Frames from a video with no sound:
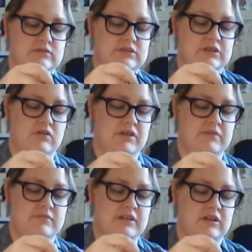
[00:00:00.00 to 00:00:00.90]
so
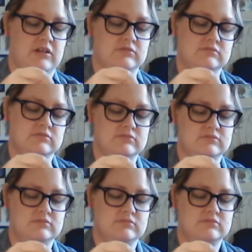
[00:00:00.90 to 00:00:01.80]
it,
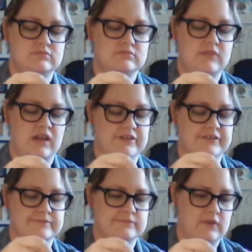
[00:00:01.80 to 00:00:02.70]
I don't
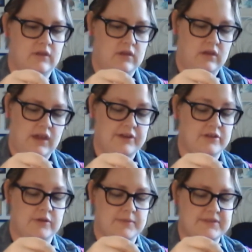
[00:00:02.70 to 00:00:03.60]
know. I don't
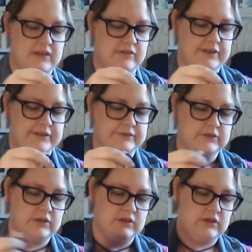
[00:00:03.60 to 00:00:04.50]
know what I'm saying right now.
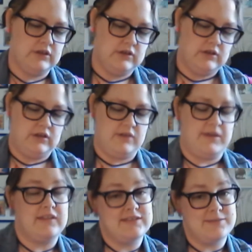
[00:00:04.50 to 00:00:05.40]
I'm
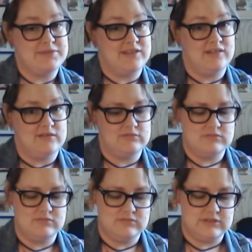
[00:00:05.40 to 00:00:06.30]
making this up as I go.
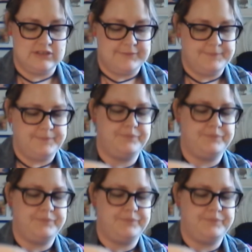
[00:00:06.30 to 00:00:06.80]
So